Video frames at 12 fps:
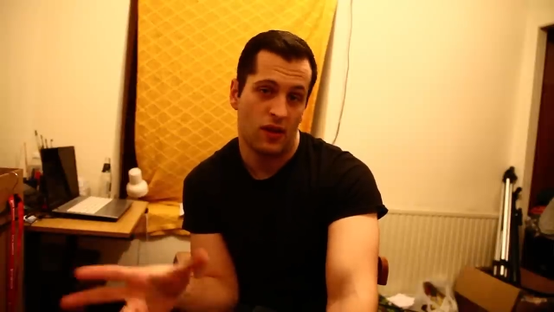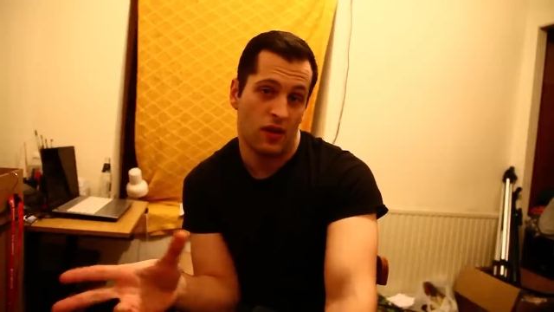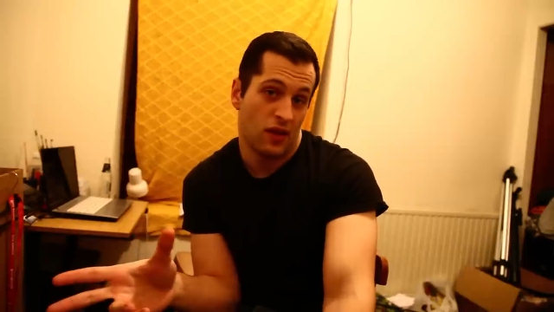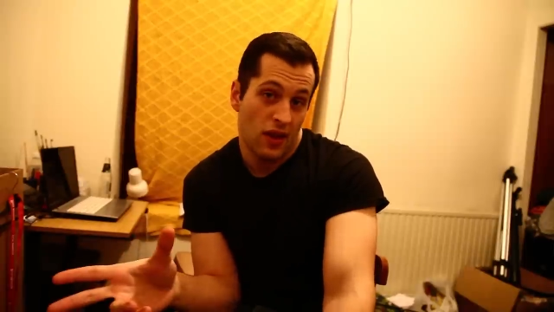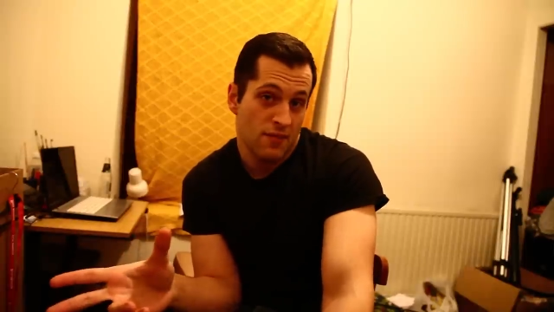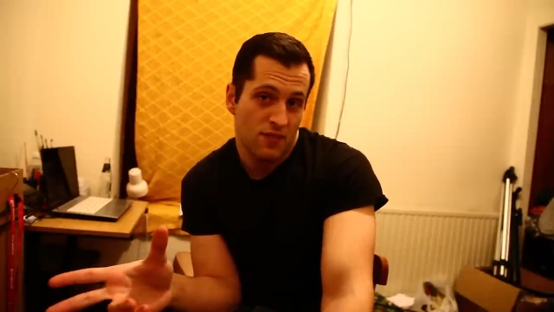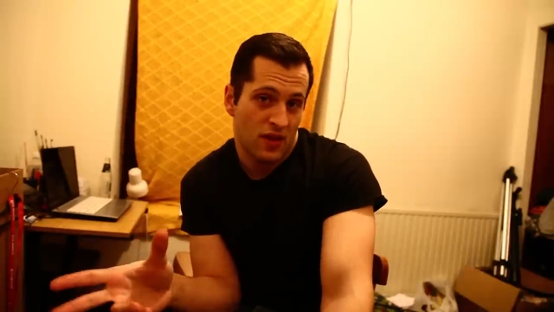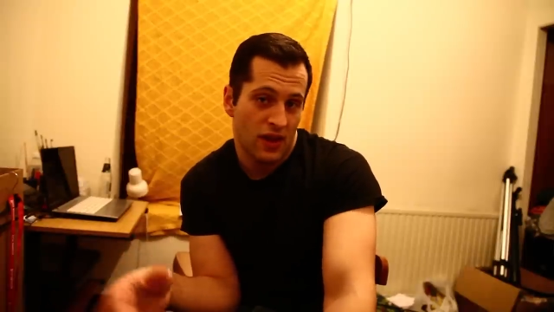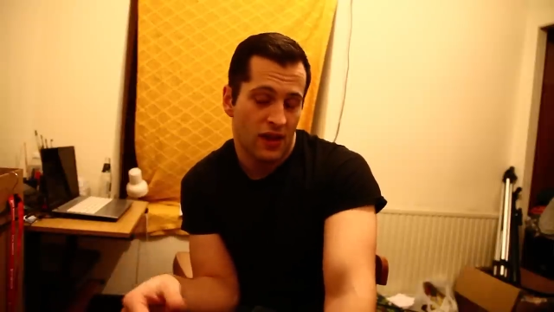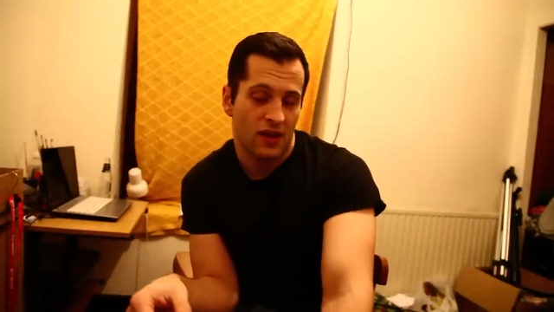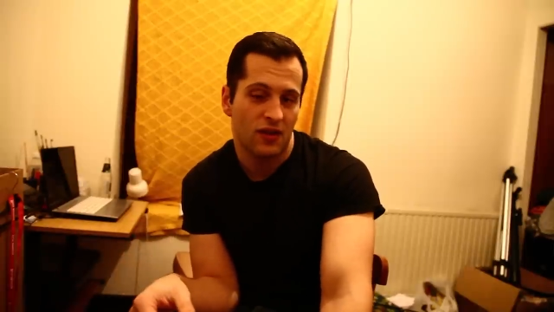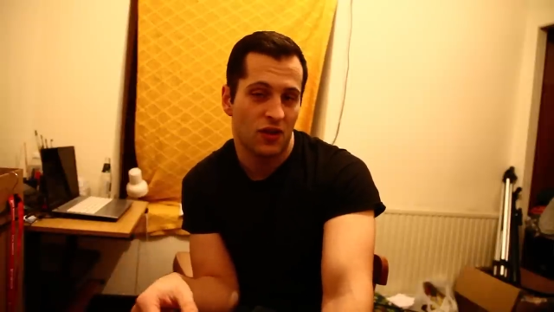That's the
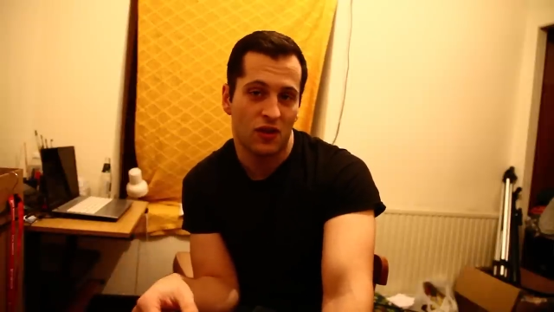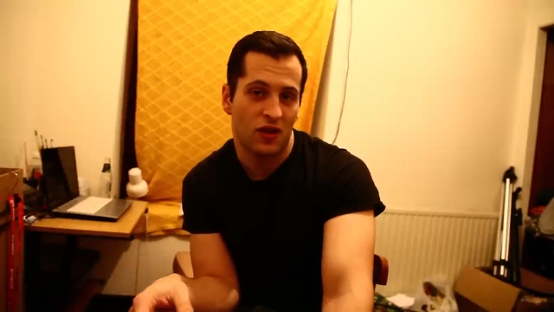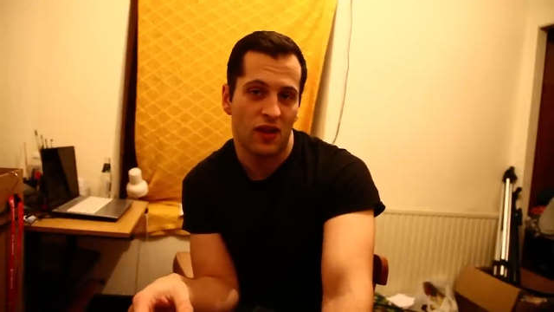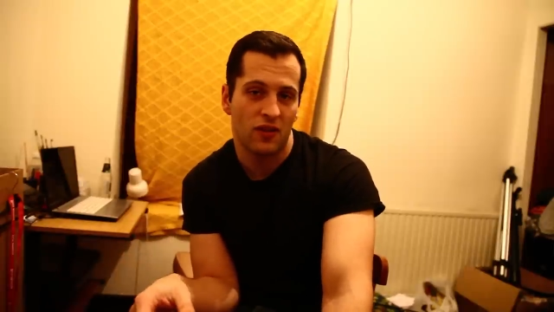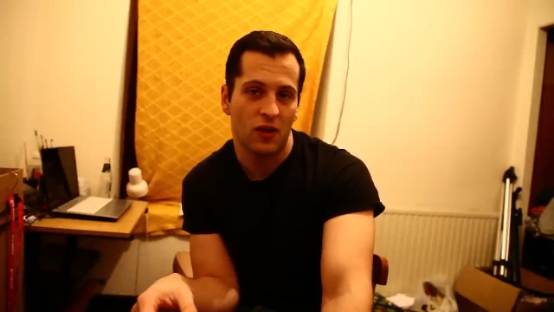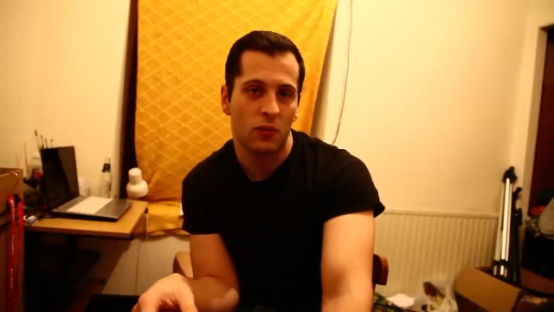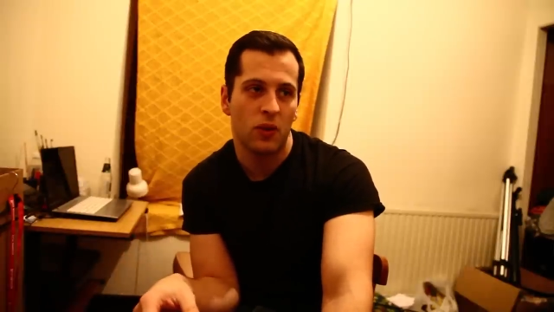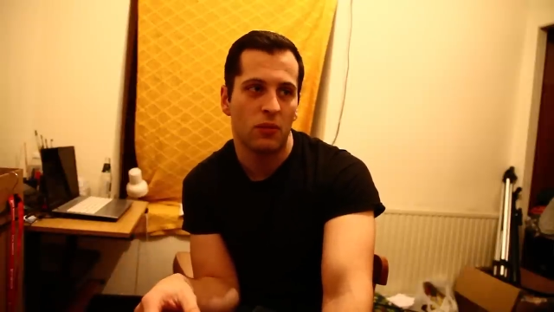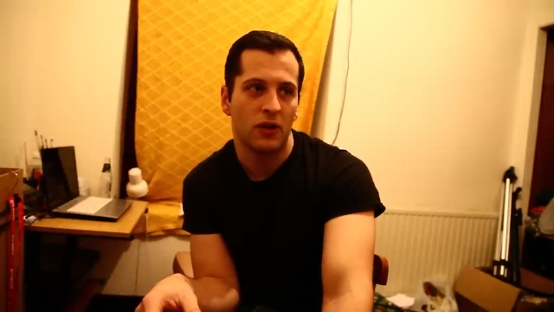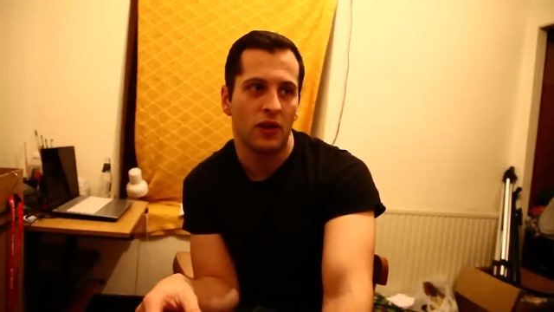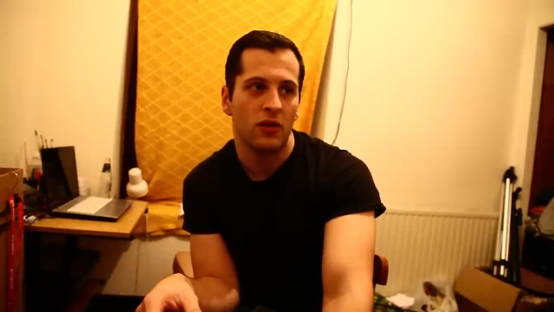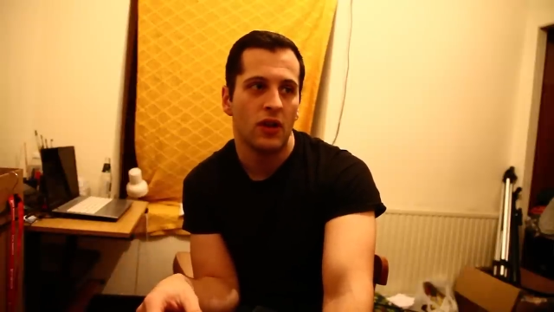same thing, just
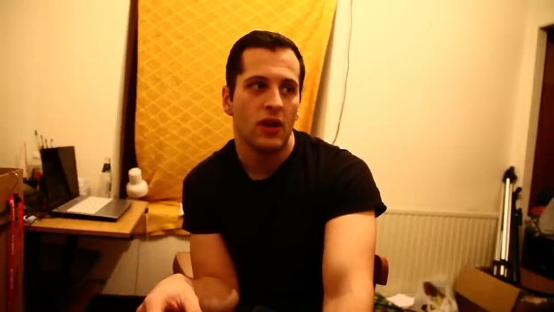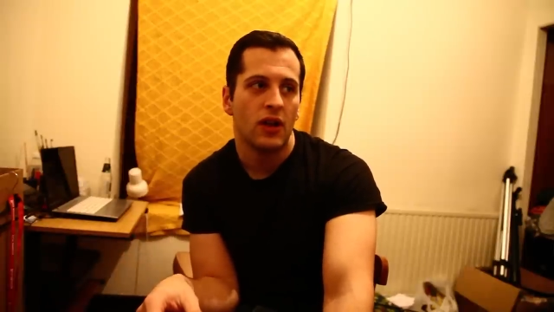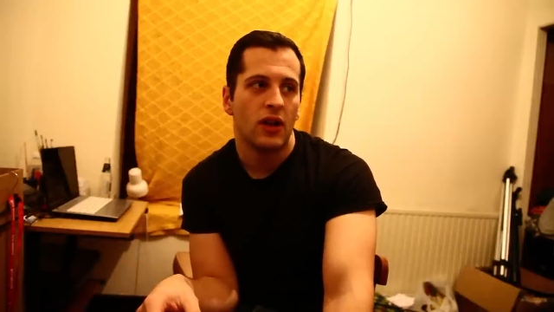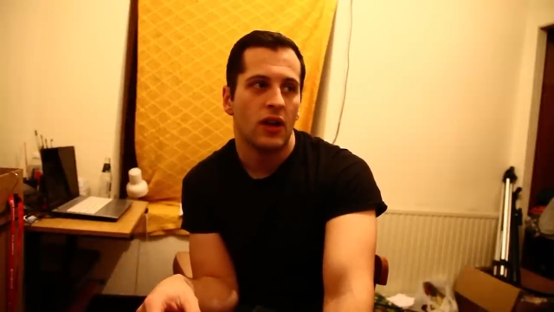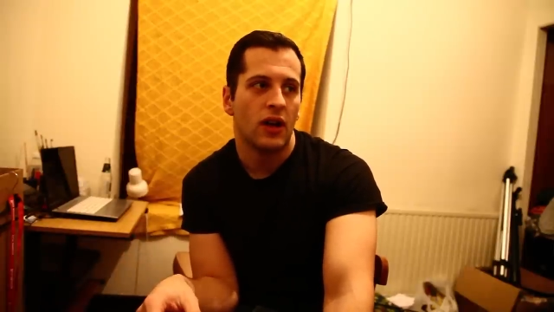so people know.